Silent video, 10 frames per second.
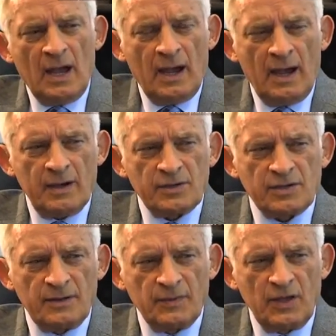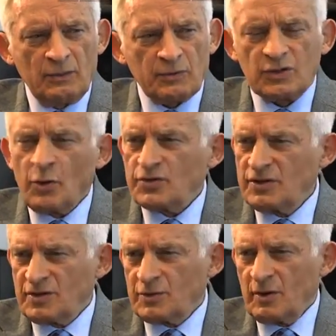And it was not
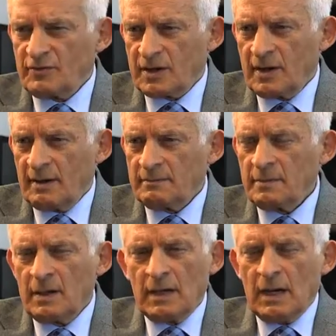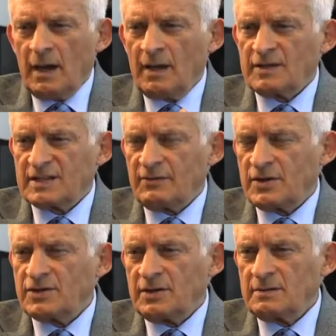easy to overcome, and
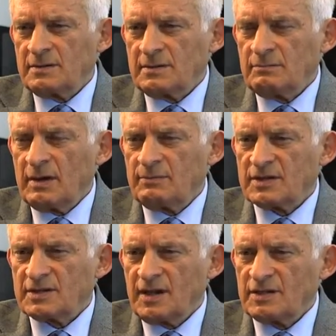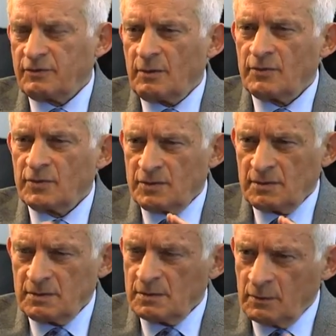17 member states from the
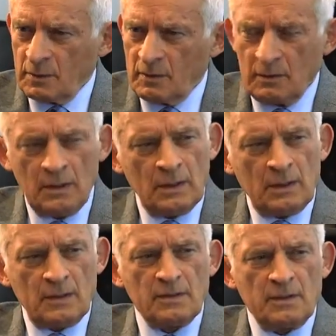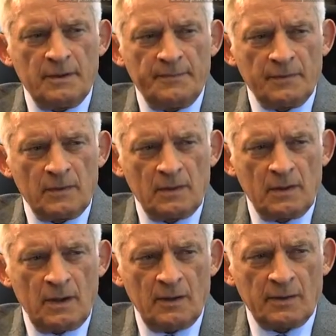Euro
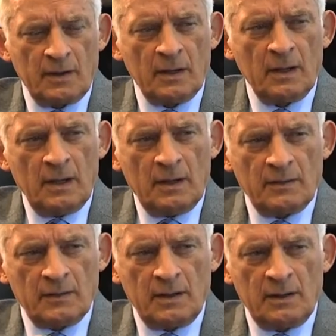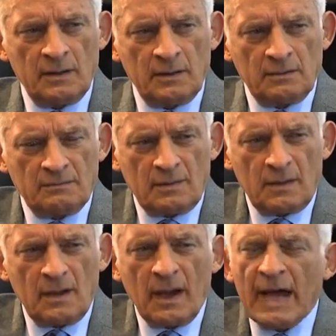area, they
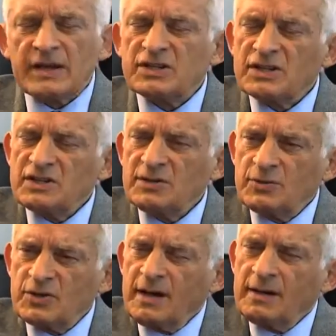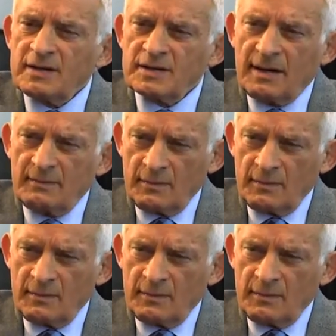had to take some